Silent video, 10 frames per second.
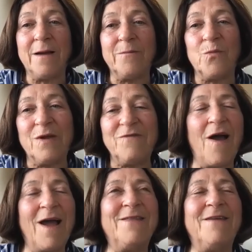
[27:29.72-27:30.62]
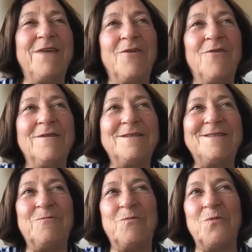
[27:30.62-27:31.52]
We find that
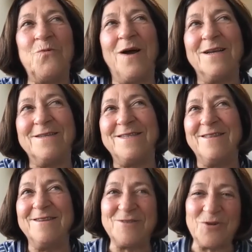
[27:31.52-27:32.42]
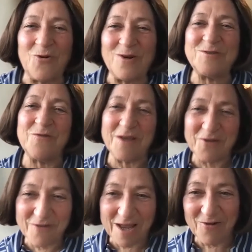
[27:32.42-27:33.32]
veterans want to see the stories of
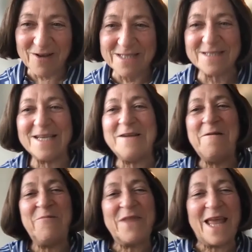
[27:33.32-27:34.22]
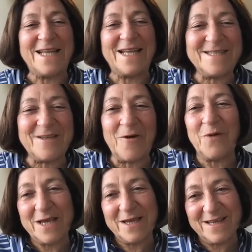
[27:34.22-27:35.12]
other veterans. And so
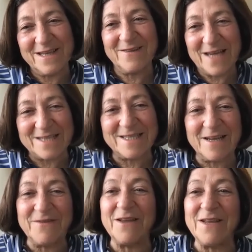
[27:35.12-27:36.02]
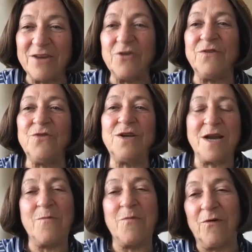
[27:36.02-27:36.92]
we actually interviewed a
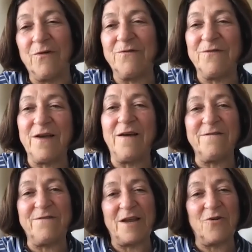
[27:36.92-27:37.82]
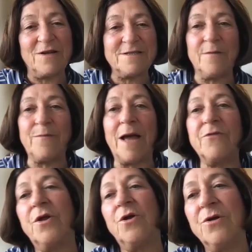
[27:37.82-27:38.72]
number of veterans
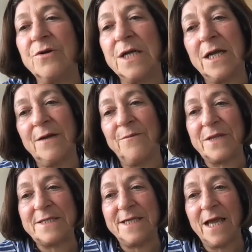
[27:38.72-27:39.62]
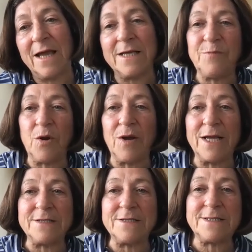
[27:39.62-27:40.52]
about their CI
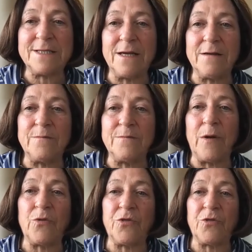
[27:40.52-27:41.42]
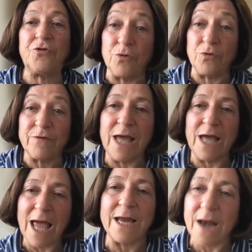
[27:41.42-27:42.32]
experience, both through the
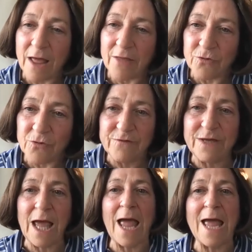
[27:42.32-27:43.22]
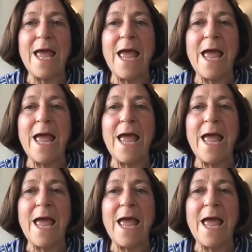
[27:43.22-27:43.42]
VA and not through the VA.